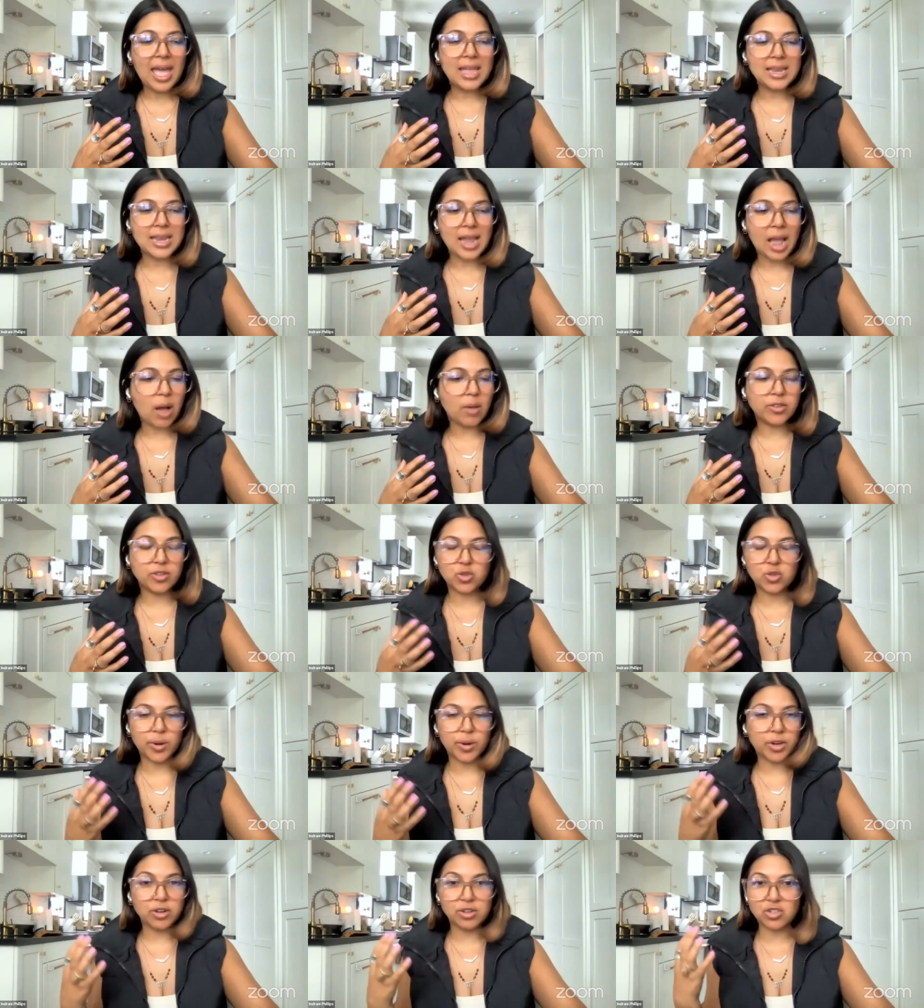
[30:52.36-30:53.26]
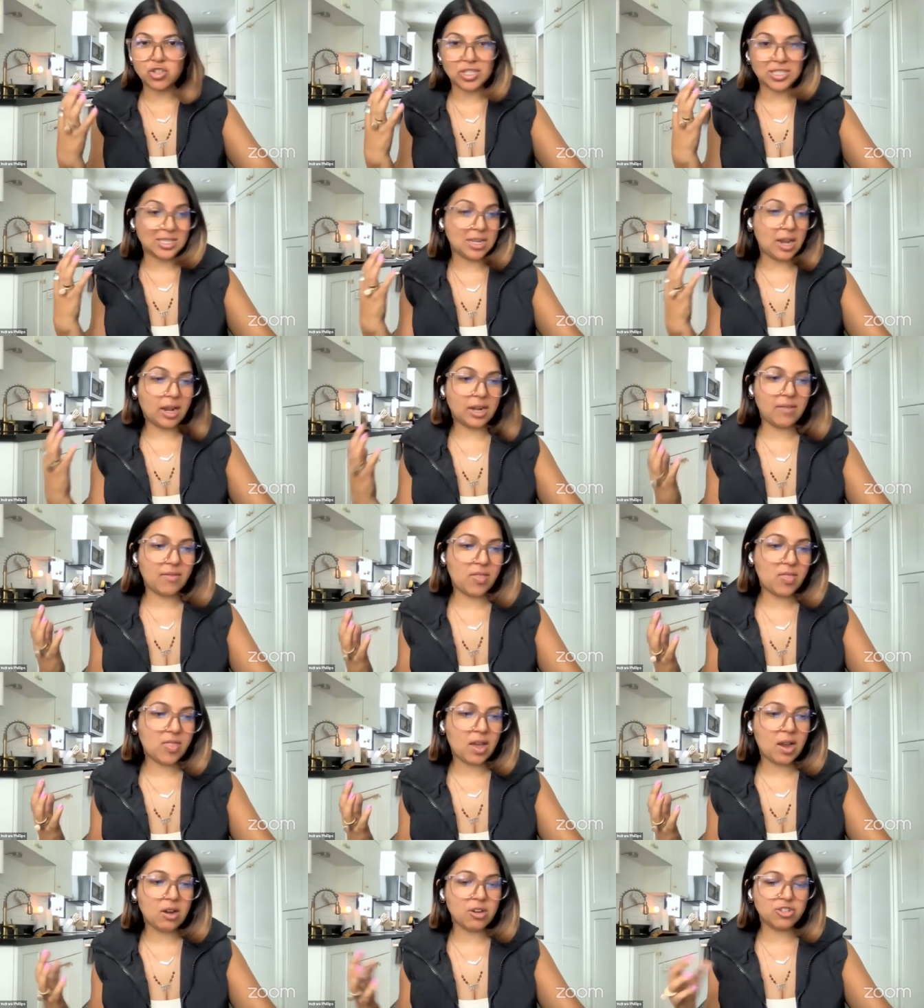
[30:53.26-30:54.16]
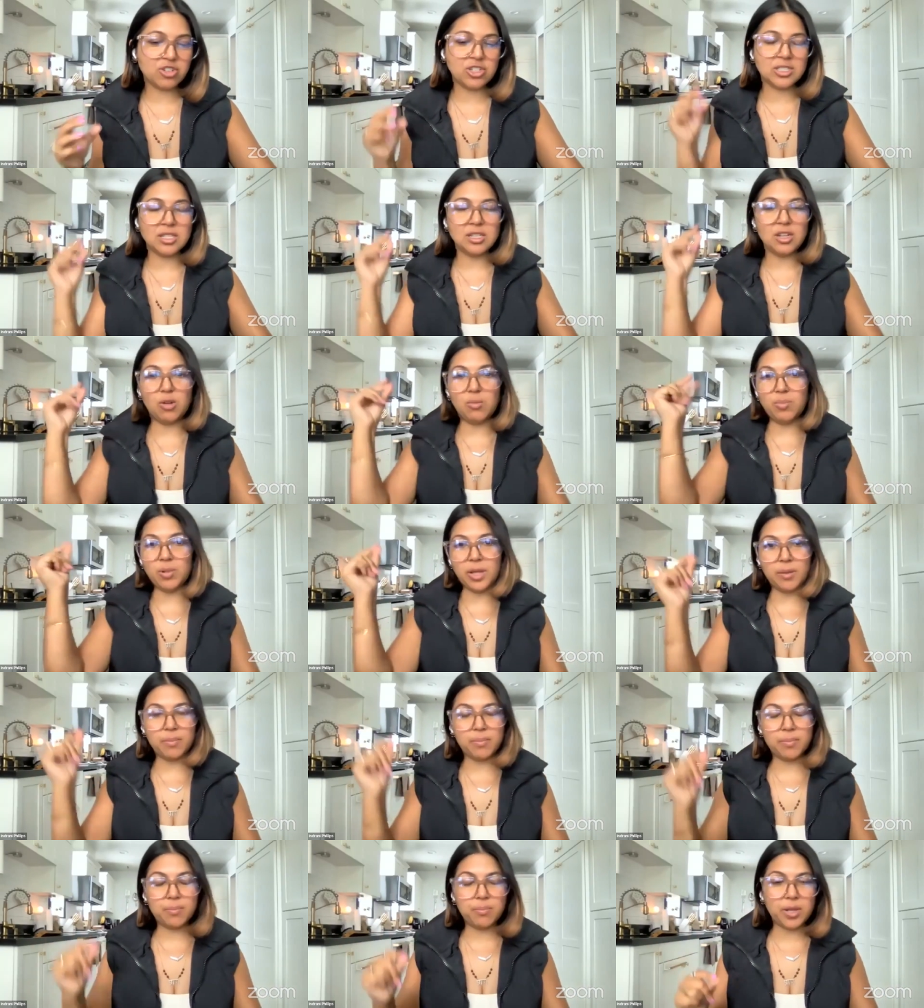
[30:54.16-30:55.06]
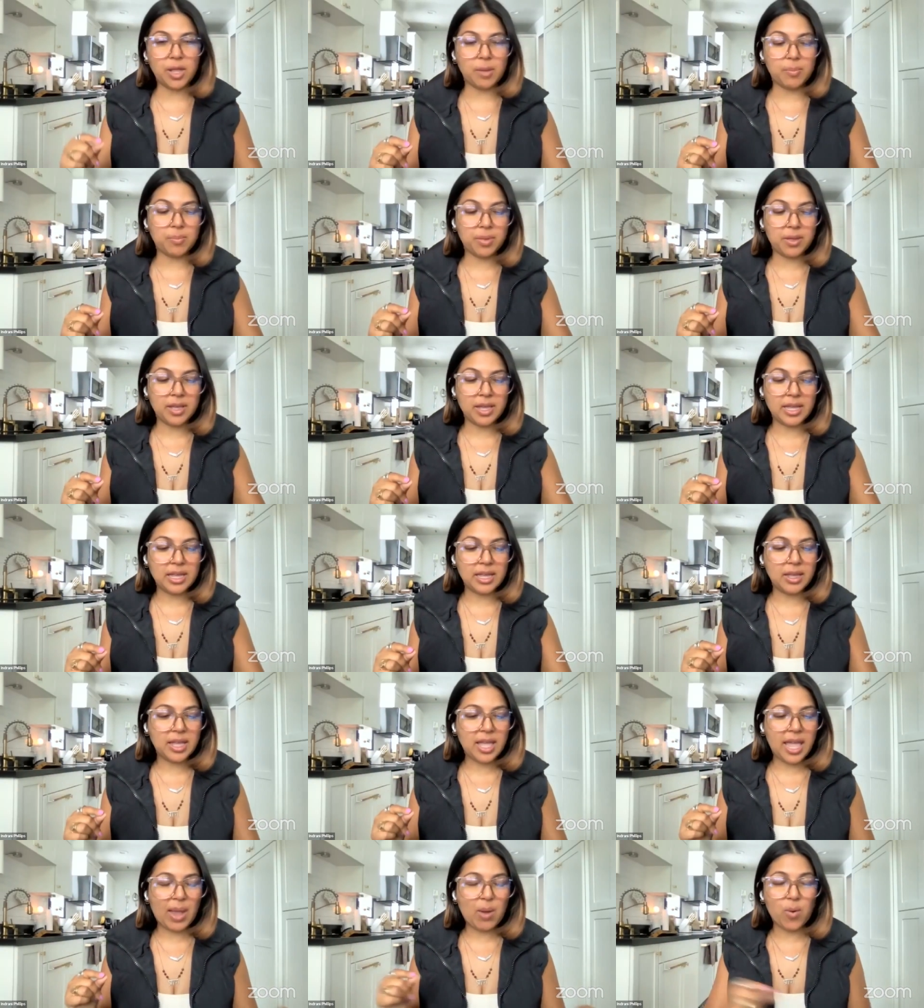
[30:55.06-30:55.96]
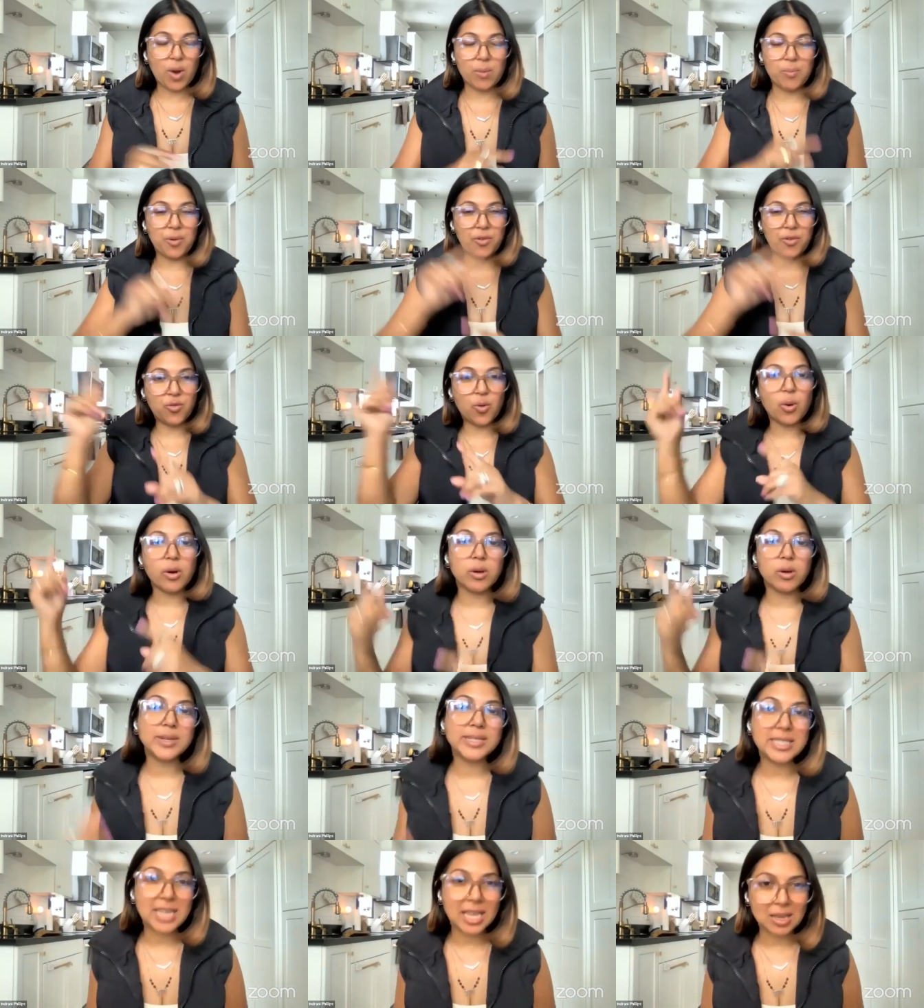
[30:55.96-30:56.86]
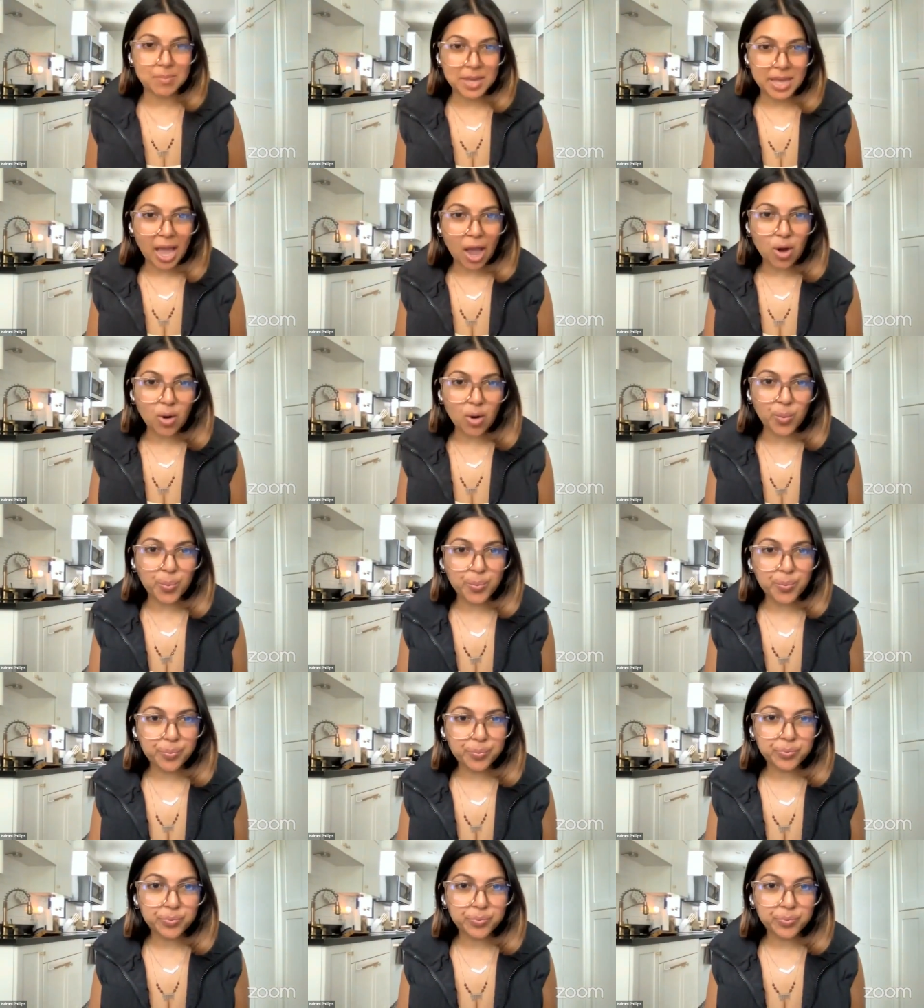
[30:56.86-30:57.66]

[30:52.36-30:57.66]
And now the trigger is just not even there. It's just a little blip, blip, where before it would take me out.